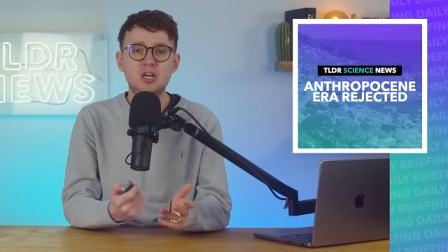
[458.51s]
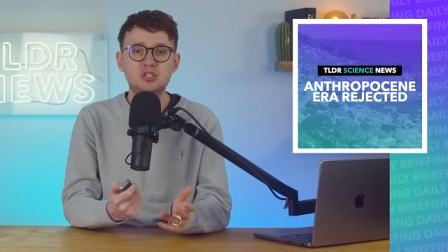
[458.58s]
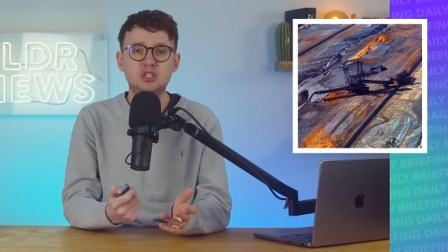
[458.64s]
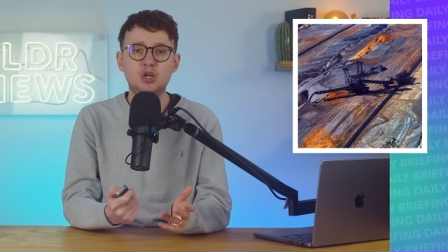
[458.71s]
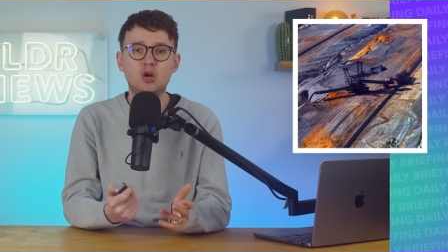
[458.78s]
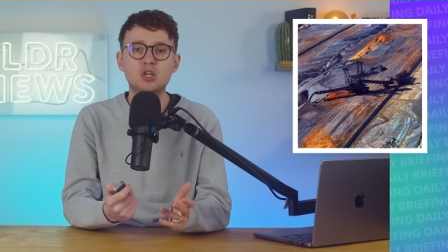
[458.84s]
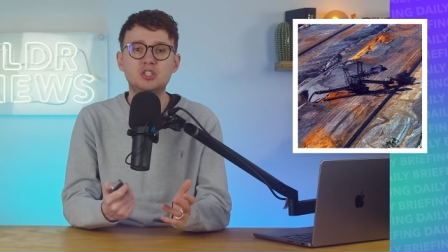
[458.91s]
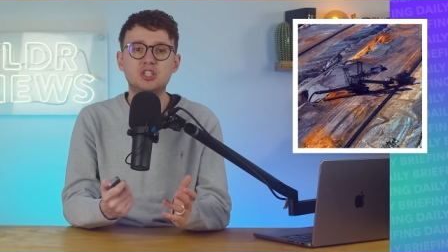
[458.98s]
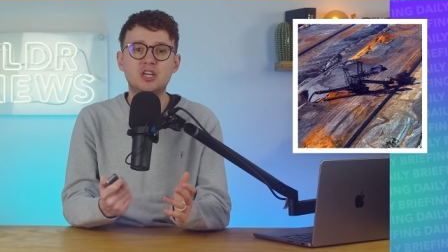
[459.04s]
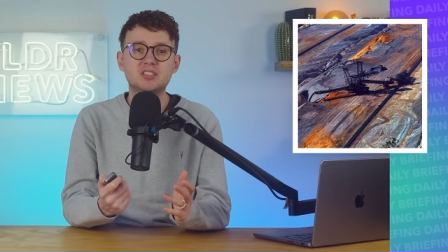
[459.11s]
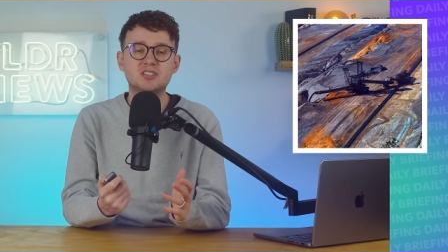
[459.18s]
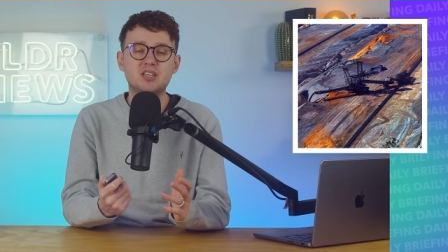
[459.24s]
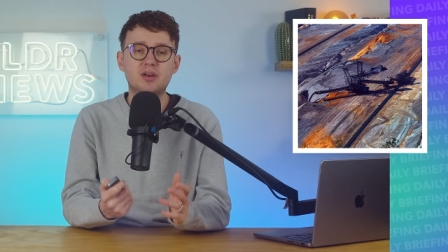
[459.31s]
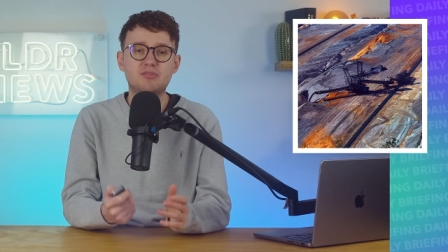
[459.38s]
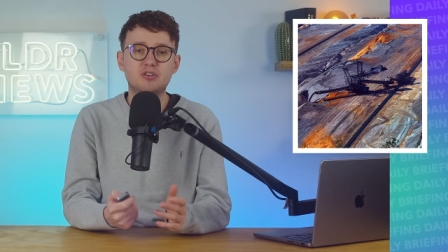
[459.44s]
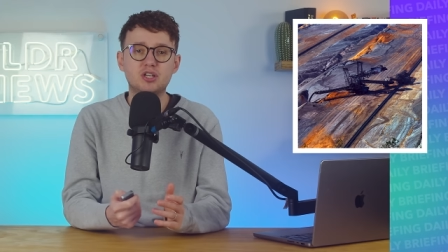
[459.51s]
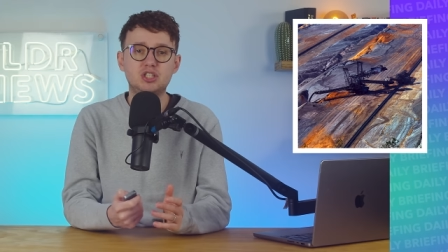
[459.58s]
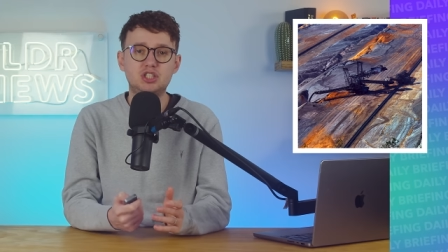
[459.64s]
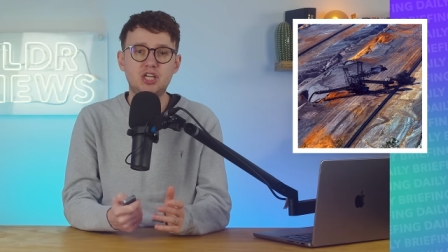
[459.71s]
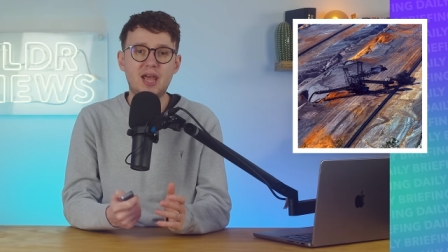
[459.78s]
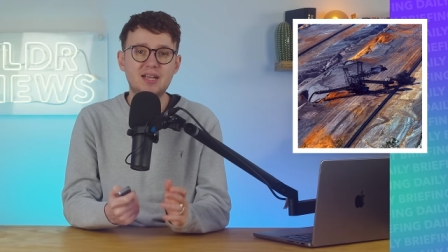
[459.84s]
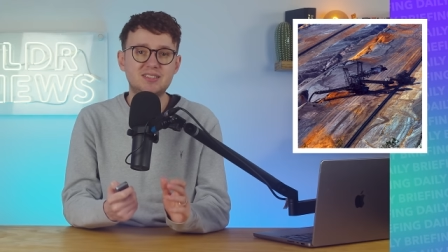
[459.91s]
geologists have
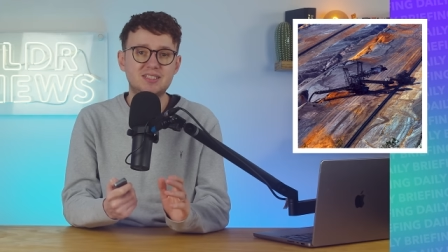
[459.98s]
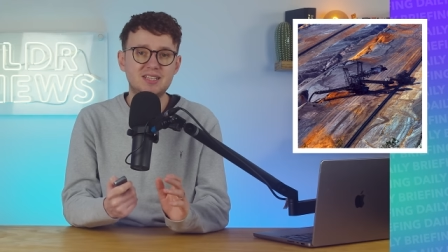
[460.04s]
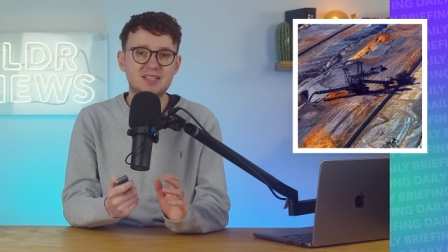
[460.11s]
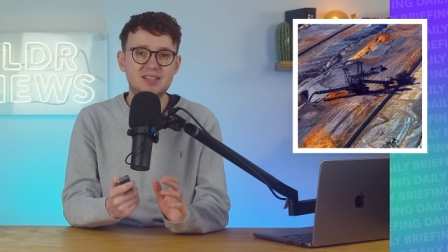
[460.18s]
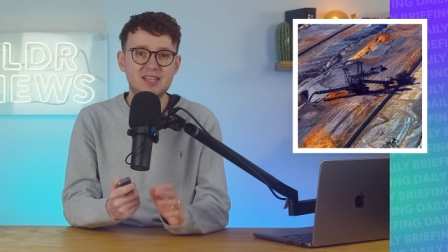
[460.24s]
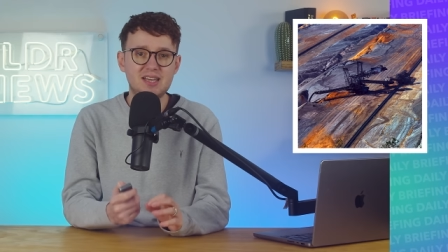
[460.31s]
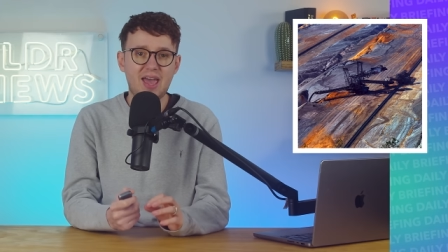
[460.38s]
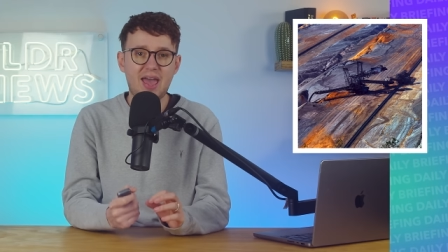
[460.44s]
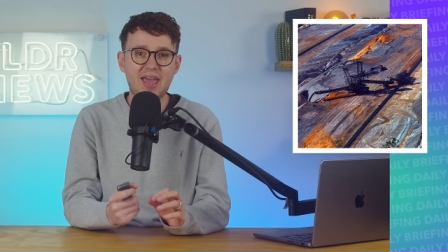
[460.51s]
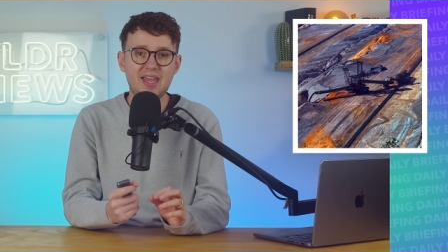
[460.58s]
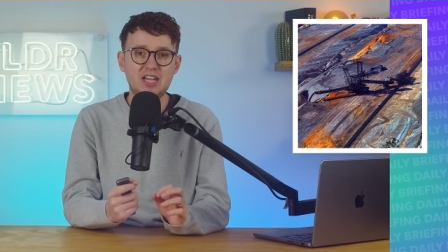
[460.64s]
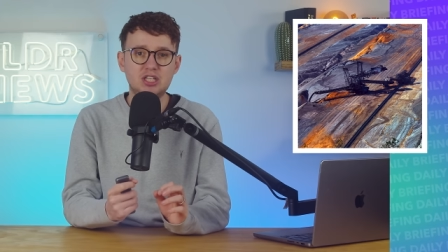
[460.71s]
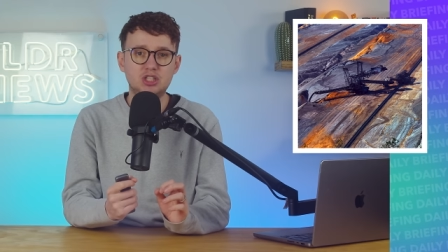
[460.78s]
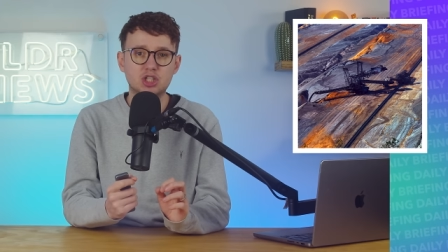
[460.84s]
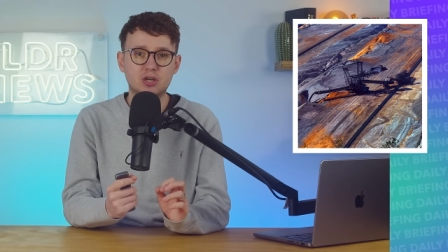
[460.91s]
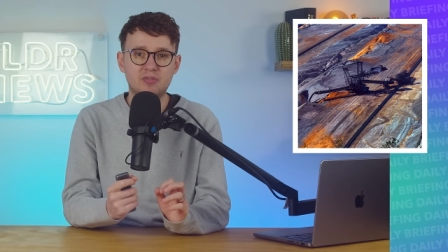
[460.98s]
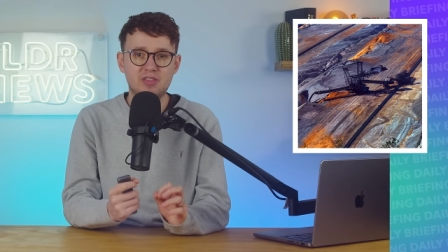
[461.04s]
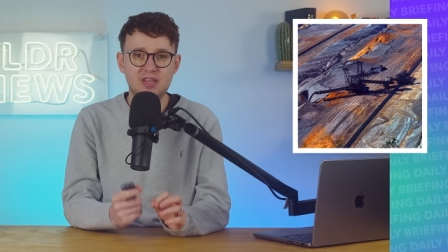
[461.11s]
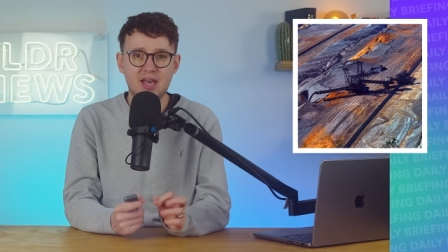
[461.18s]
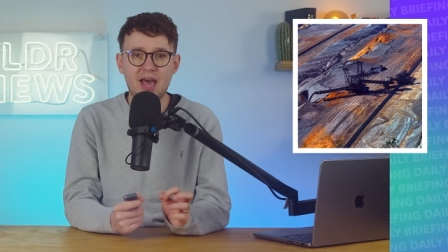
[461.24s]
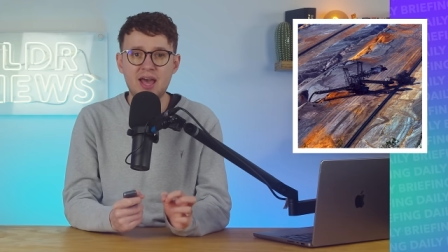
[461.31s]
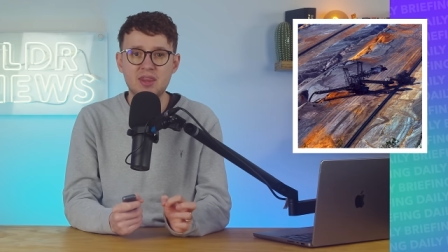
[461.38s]
rejected the age of
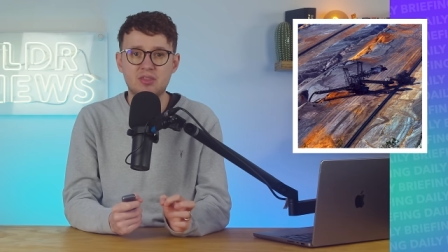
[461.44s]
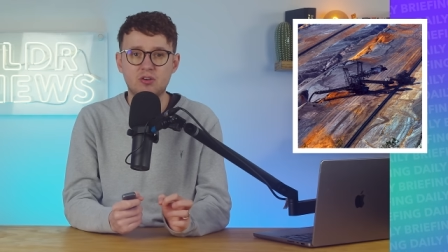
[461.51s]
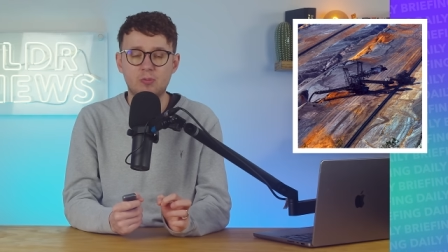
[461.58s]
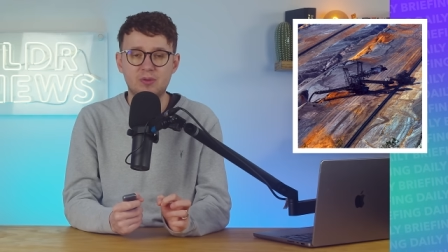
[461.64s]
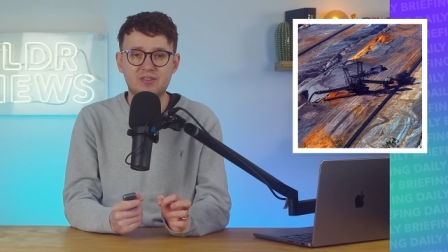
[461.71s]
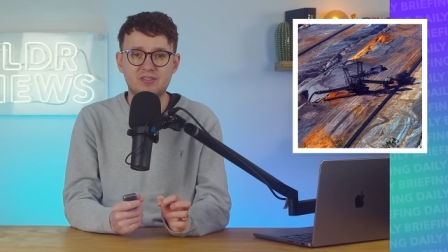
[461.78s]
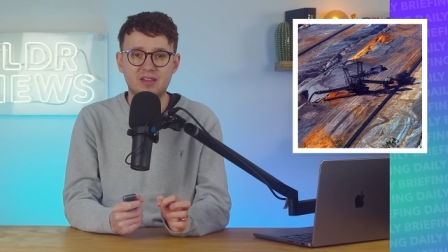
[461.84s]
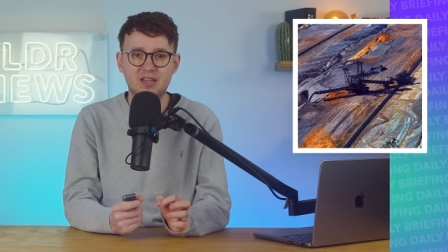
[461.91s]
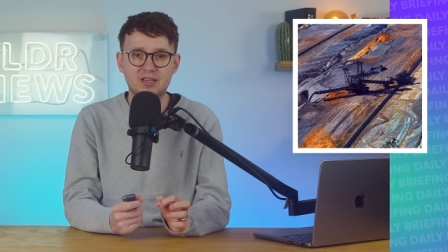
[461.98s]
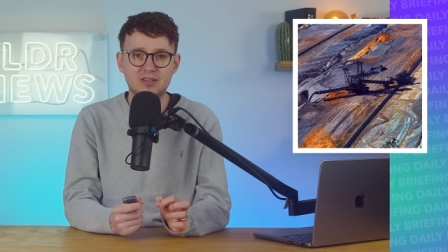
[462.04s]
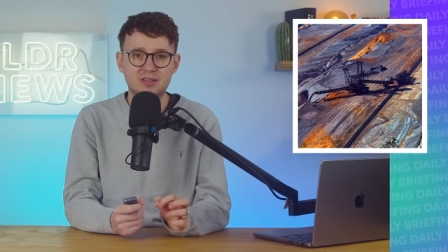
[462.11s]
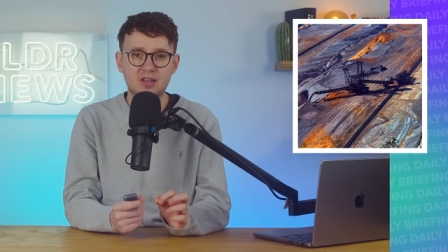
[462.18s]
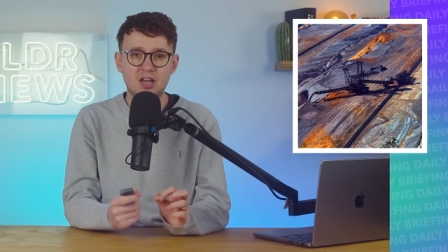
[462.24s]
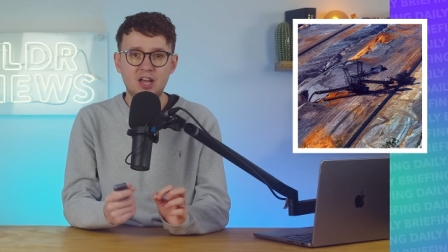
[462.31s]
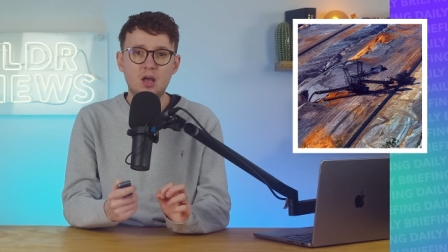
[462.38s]
the Anthropocene,